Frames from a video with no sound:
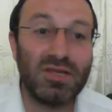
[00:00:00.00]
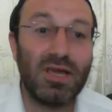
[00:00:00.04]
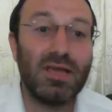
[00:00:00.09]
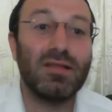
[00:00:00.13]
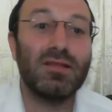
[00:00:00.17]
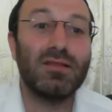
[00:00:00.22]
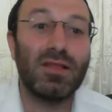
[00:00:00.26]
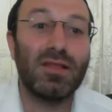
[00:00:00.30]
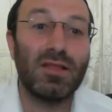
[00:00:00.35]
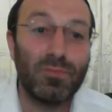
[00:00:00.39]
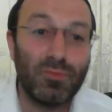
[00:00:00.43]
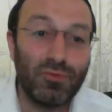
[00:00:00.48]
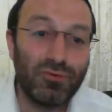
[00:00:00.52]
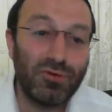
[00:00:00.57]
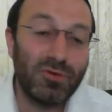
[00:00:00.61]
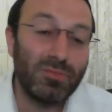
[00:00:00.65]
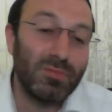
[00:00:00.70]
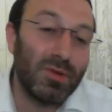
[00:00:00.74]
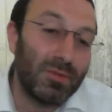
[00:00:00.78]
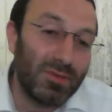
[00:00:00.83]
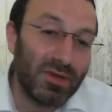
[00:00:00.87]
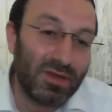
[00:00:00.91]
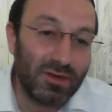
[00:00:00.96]
hanged on Purim,
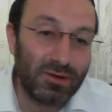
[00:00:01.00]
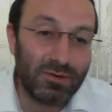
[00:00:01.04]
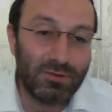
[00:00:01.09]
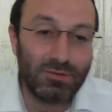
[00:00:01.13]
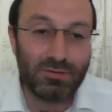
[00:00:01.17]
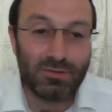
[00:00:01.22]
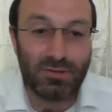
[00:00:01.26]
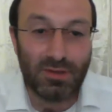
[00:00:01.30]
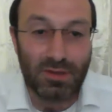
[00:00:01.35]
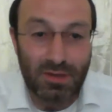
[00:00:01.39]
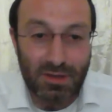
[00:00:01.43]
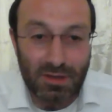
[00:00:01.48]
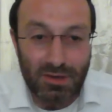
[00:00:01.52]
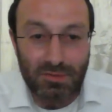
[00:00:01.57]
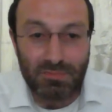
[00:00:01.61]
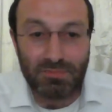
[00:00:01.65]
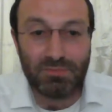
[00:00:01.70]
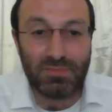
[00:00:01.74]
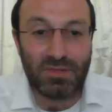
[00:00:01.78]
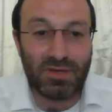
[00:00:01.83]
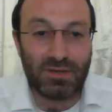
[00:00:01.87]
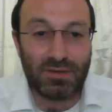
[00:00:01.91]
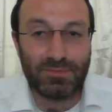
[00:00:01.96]
maybe he could
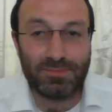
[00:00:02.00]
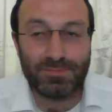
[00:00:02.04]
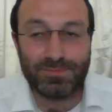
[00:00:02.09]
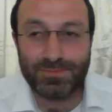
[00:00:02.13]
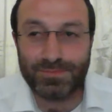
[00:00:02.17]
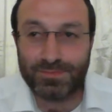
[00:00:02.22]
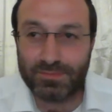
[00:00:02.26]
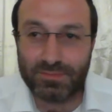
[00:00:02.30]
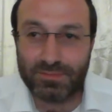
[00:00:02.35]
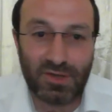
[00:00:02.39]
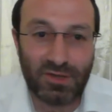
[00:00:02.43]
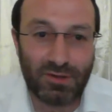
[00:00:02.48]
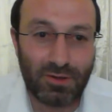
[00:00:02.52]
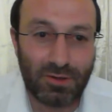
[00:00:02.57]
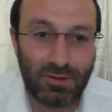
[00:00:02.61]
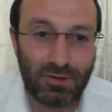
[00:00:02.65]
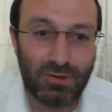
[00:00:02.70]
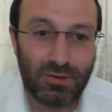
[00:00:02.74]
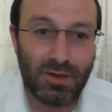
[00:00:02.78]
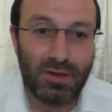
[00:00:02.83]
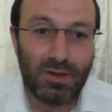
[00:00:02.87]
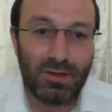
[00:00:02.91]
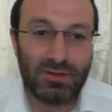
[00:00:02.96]
be,
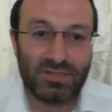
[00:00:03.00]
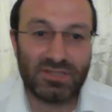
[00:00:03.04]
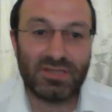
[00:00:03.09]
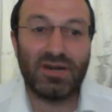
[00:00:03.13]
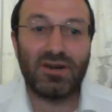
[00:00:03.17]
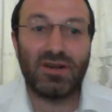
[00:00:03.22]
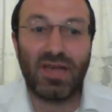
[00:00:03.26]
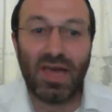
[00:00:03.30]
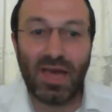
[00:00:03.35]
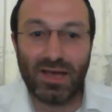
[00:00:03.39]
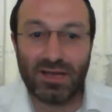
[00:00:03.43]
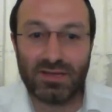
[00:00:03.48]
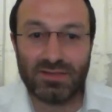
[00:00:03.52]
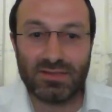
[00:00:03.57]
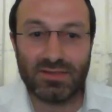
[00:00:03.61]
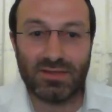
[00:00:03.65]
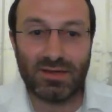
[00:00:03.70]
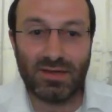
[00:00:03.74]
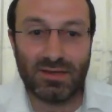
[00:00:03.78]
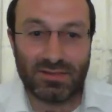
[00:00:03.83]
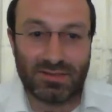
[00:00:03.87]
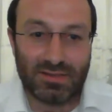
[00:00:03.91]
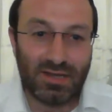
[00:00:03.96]

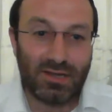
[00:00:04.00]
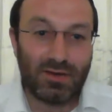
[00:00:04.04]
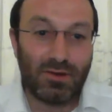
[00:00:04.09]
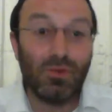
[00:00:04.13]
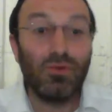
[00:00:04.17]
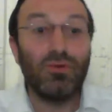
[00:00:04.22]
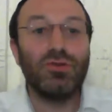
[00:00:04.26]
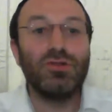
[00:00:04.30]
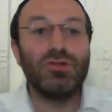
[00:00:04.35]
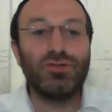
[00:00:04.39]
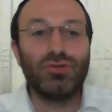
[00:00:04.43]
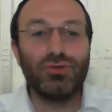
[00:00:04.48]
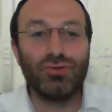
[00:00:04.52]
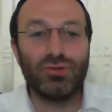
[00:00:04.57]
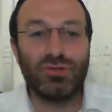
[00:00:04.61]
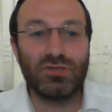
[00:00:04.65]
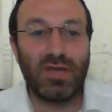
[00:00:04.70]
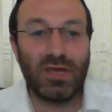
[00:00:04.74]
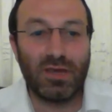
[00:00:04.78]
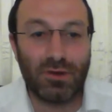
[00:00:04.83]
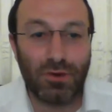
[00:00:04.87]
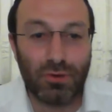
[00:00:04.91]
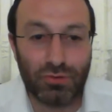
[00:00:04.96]
sarcastic and saying, "Oh, the Jews
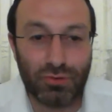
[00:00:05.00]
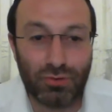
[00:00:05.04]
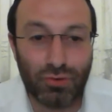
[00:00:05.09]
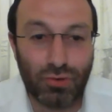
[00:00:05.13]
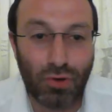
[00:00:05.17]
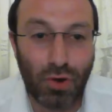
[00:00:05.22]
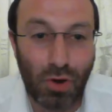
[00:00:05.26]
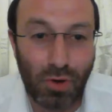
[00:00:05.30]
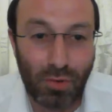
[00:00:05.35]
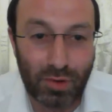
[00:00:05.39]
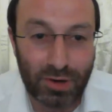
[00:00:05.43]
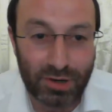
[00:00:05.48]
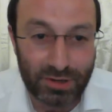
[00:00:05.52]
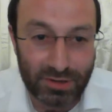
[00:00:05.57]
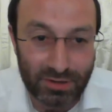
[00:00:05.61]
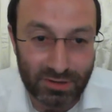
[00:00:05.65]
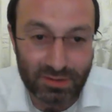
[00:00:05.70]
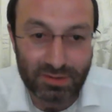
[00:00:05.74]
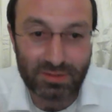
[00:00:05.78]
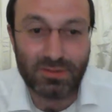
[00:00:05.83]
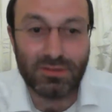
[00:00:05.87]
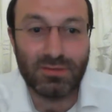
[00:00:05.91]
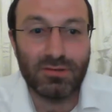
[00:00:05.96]
took over,
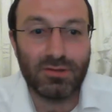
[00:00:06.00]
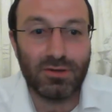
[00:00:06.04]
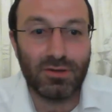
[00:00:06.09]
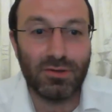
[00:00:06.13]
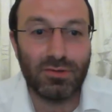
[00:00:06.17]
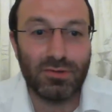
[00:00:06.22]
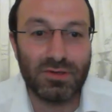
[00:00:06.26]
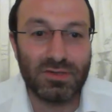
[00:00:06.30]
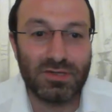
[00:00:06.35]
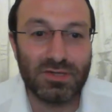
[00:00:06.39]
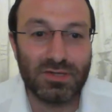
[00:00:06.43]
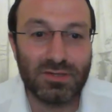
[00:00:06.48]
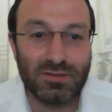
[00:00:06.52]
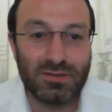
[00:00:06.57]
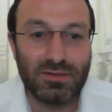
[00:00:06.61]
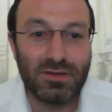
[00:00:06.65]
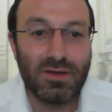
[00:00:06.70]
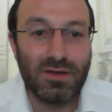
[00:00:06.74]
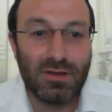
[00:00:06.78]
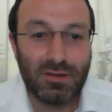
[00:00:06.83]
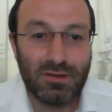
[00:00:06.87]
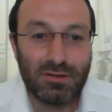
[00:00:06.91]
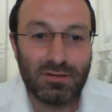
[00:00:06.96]
and this is
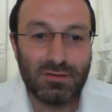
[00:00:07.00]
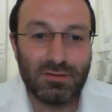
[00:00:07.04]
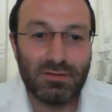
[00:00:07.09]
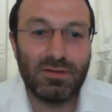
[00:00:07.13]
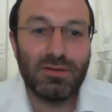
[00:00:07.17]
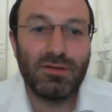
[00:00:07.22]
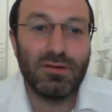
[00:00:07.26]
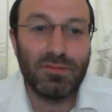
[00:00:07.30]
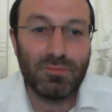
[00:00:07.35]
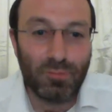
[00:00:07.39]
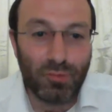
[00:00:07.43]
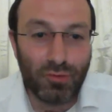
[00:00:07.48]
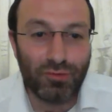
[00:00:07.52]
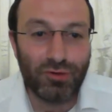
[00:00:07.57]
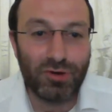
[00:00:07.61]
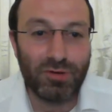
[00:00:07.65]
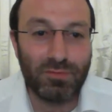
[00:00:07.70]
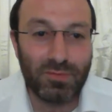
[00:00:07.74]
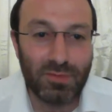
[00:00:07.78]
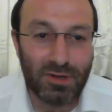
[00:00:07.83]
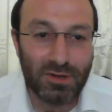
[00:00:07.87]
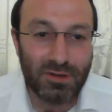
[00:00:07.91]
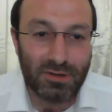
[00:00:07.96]
the
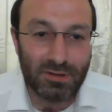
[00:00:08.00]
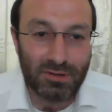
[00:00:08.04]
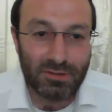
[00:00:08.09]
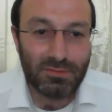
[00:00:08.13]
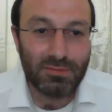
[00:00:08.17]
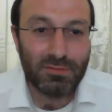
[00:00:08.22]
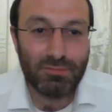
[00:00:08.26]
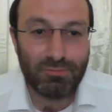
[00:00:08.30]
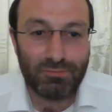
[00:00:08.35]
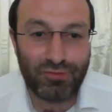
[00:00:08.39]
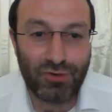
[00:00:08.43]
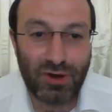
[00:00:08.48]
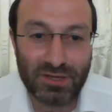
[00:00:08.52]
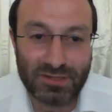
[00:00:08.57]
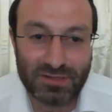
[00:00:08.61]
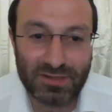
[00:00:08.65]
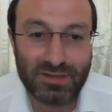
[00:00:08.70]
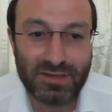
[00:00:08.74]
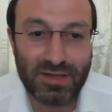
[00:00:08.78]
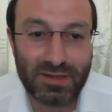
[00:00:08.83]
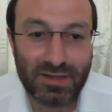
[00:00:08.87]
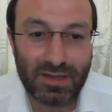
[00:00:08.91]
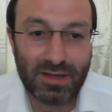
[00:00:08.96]
Purim
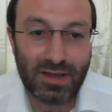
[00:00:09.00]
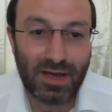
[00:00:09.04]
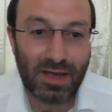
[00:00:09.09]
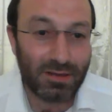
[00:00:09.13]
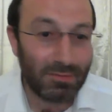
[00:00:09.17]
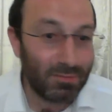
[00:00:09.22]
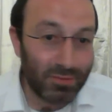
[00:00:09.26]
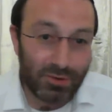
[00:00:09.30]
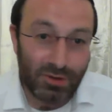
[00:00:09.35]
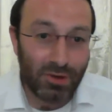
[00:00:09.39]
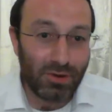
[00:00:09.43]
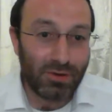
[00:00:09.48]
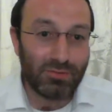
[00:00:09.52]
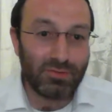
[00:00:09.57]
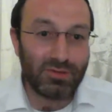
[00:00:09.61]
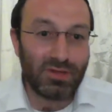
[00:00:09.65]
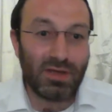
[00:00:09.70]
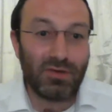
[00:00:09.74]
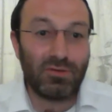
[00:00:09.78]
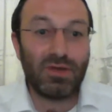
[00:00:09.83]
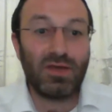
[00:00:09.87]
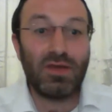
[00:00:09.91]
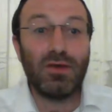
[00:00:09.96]
present that they got." No,
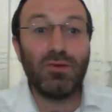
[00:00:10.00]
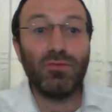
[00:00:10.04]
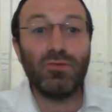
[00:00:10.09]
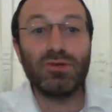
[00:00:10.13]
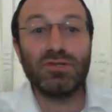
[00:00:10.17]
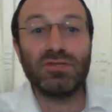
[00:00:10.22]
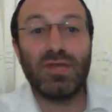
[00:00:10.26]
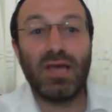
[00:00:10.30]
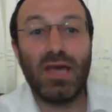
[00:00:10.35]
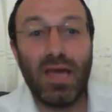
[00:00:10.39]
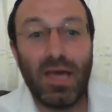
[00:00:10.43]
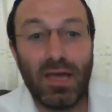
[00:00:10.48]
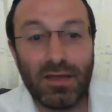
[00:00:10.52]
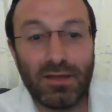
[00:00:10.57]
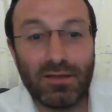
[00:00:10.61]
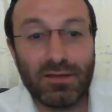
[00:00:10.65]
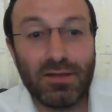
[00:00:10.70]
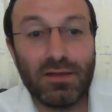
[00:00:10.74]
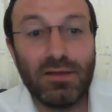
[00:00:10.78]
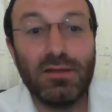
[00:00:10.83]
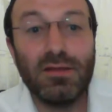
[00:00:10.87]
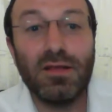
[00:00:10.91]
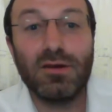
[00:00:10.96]
he was
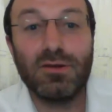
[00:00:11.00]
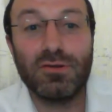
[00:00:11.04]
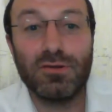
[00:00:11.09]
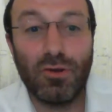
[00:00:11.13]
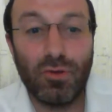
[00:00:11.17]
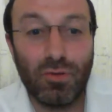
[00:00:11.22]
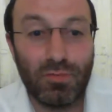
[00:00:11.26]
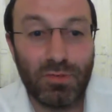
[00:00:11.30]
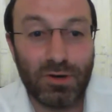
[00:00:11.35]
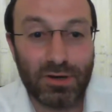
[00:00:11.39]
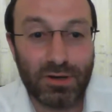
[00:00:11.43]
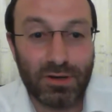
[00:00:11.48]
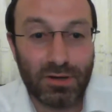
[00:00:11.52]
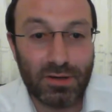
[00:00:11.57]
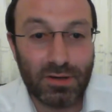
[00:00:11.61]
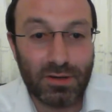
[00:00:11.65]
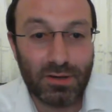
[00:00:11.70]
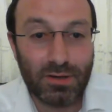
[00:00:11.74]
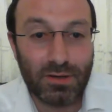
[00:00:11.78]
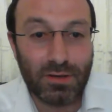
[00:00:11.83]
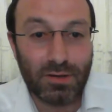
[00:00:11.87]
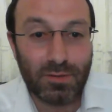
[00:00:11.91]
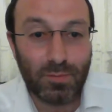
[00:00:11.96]
hanged in October.
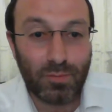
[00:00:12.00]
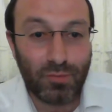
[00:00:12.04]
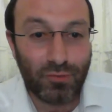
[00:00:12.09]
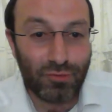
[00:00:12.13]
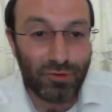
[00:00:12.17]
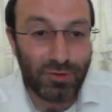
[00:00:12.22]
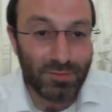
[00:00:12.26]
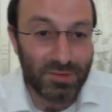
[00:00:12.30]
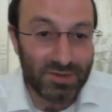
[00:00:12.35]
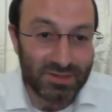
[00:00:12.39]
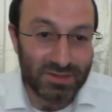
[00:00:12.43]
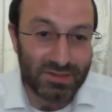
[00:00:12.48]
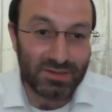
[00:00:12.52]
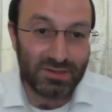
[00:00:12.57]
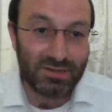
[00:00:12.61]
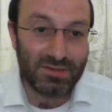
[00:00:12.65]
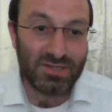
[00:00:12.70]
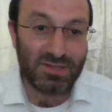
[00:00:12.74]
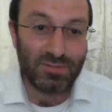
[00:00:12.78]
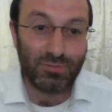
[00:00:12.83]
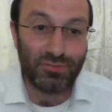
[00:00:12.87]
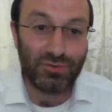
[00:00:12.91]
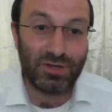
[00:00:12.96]
Purim is in
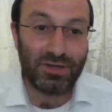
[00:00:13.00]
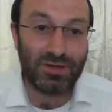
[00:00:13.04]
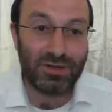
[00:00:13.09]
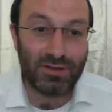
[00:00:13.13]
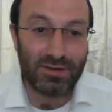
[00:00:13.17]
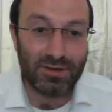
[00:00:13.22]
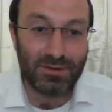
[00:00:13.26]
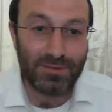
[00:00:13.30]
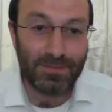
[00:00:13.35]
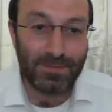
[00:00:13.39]
spring.